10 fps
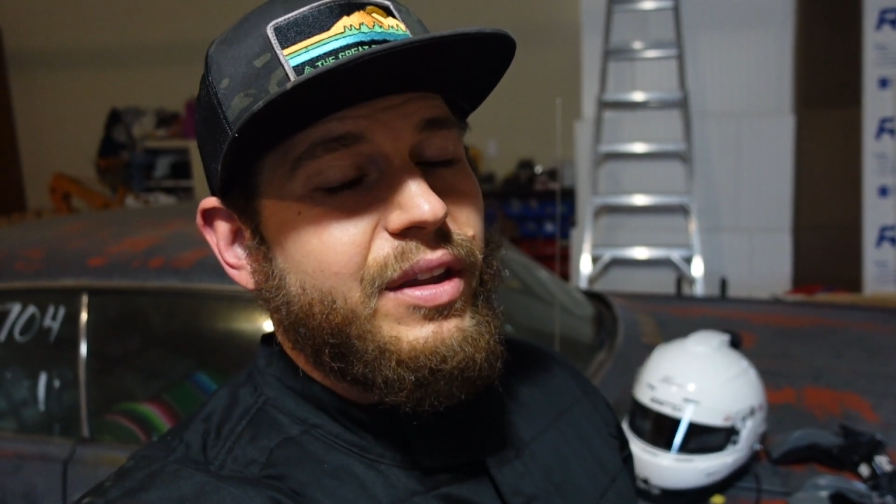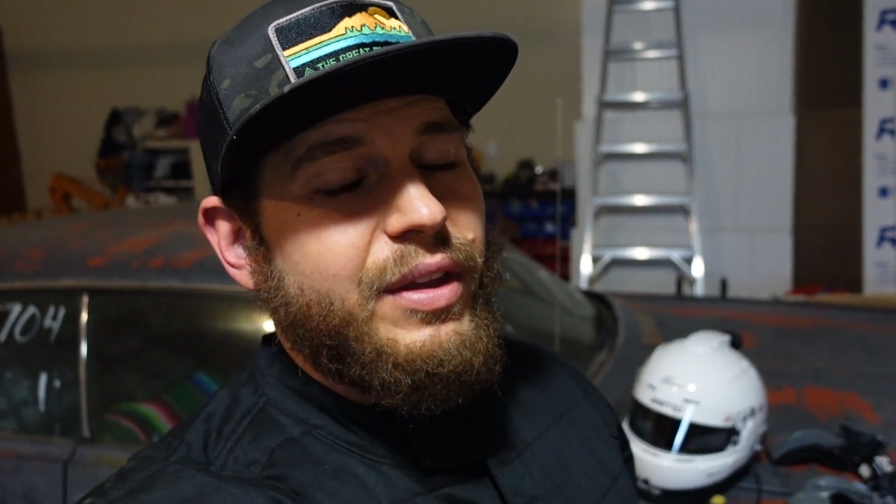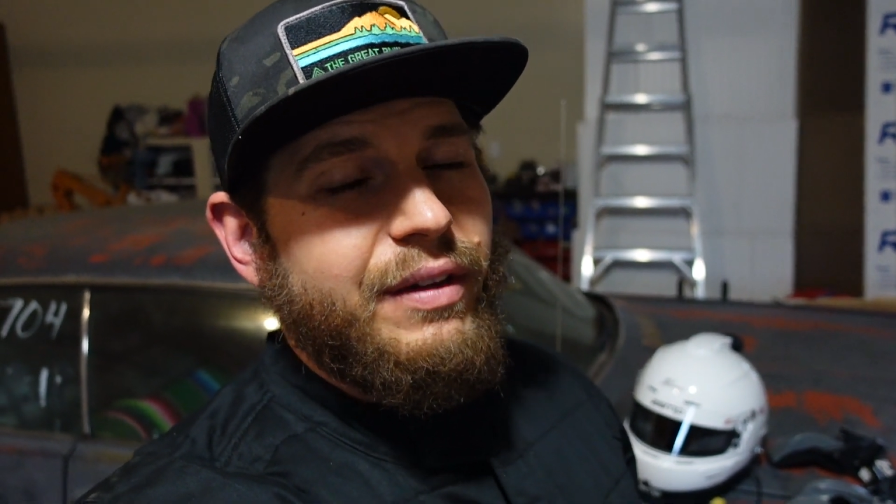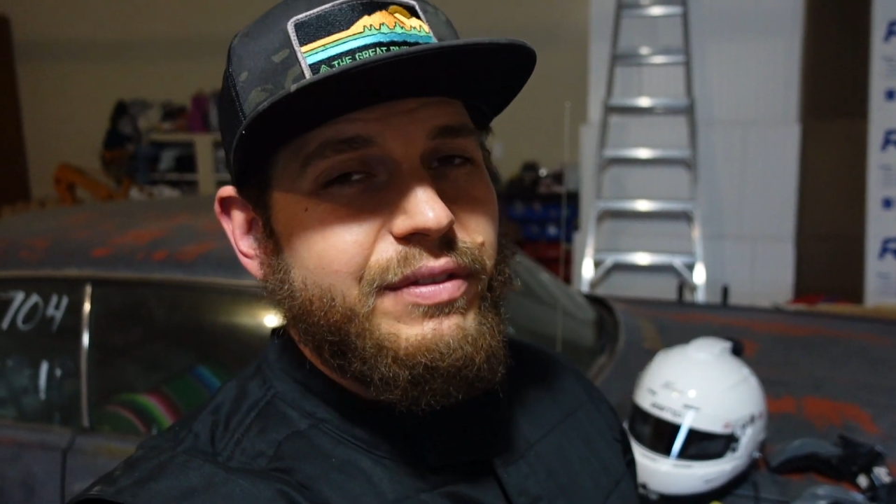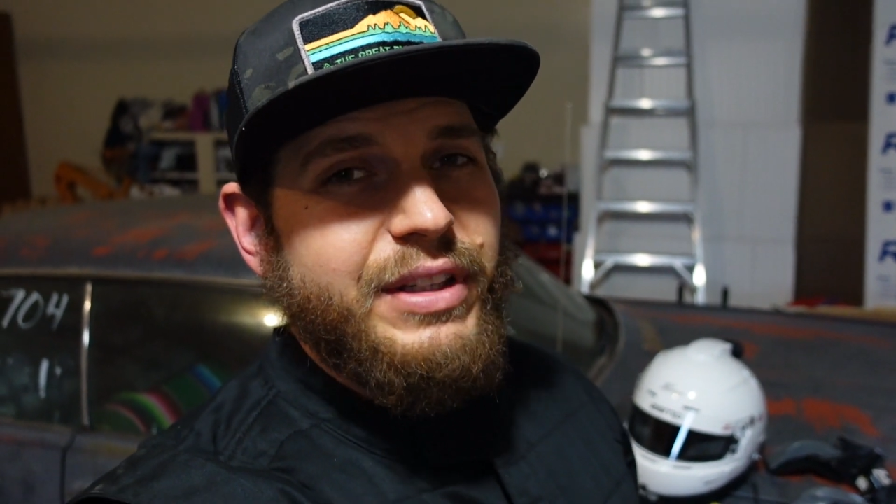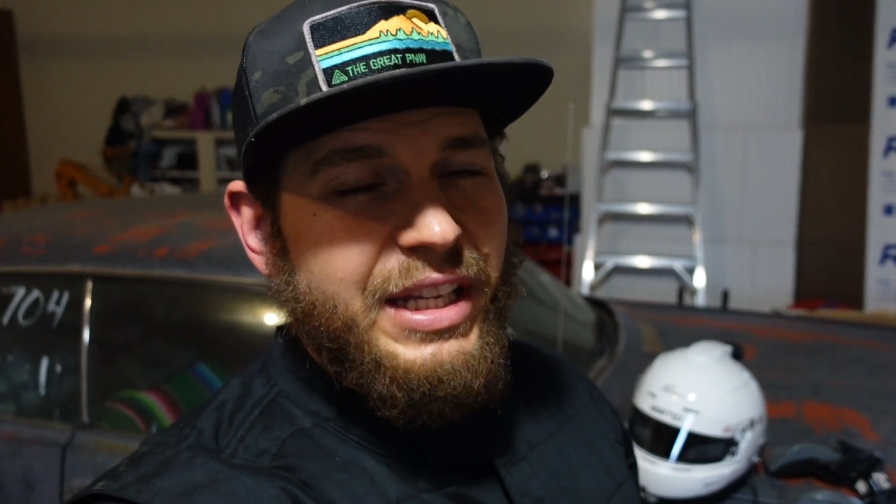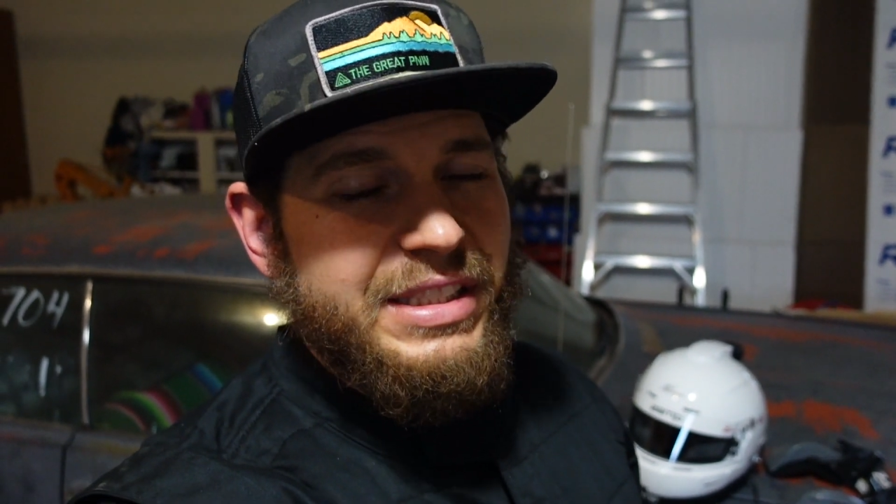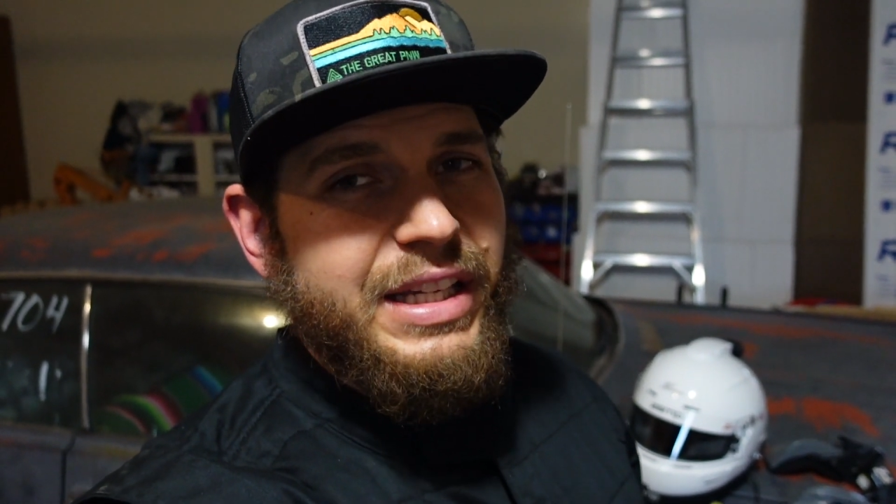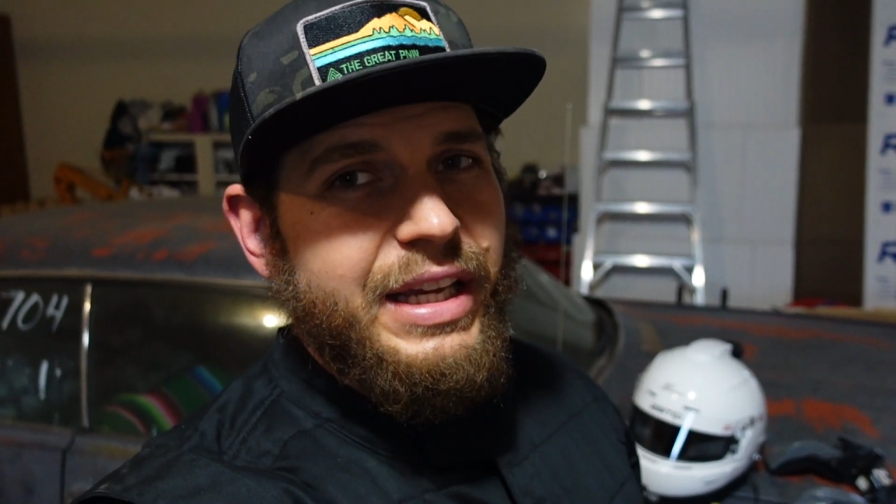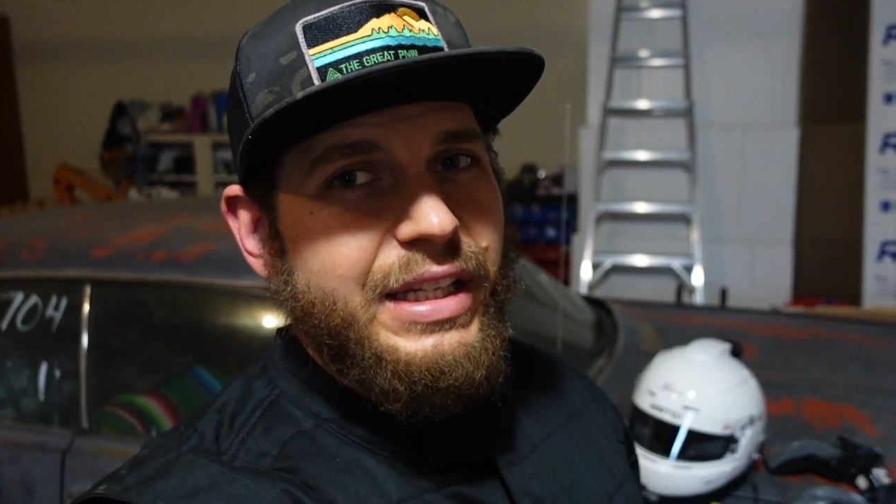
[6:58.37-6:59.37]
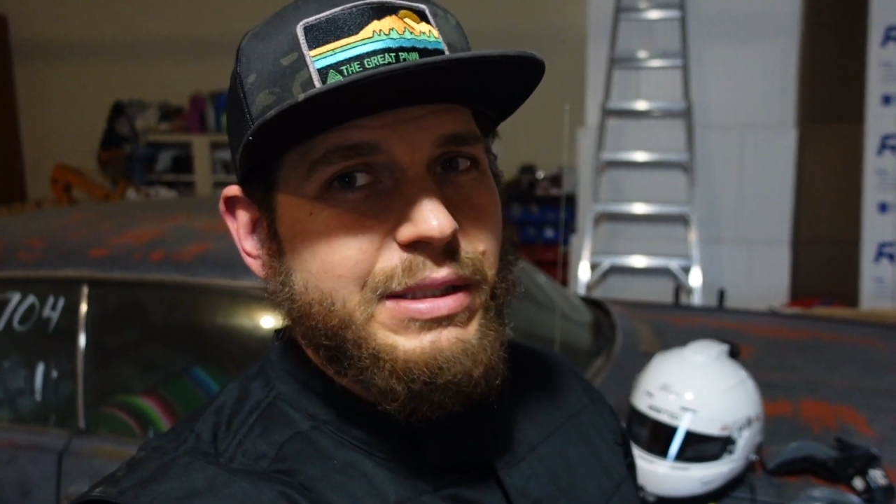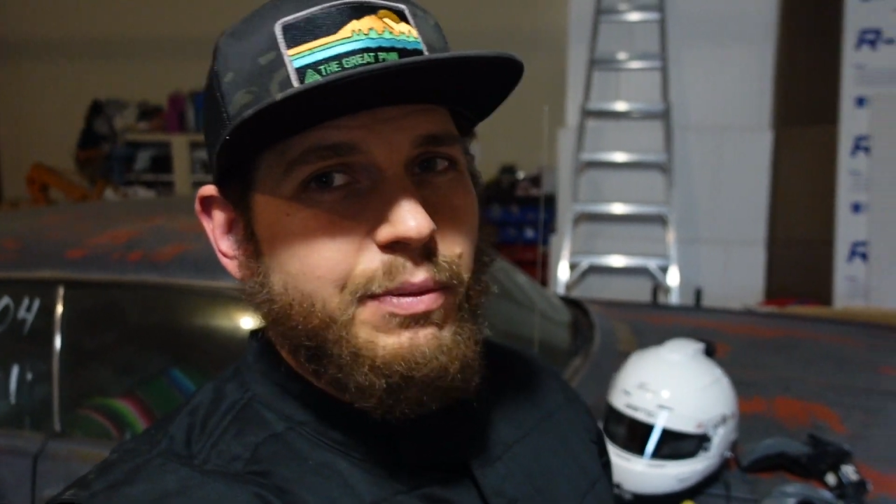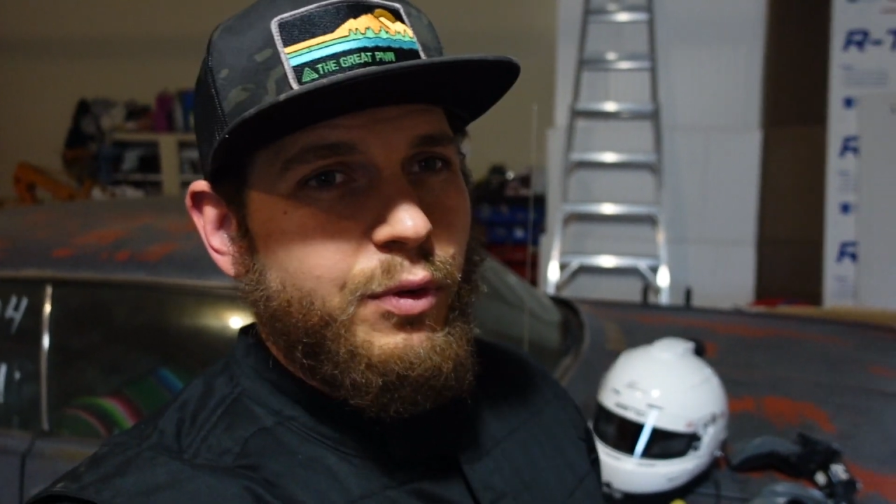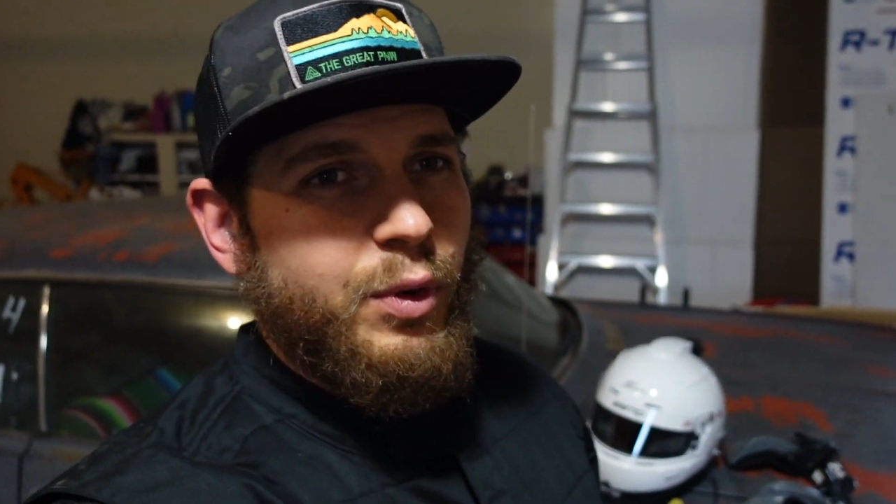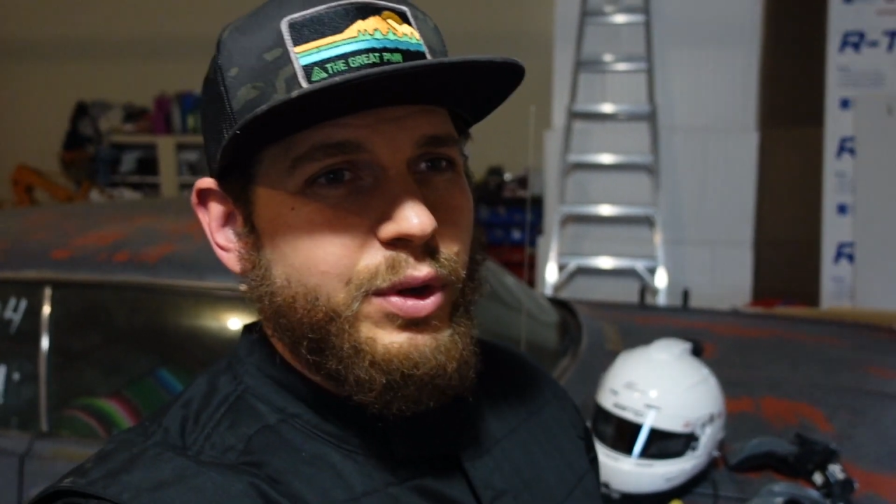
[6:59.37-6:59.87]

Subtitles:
you have 10 seconds before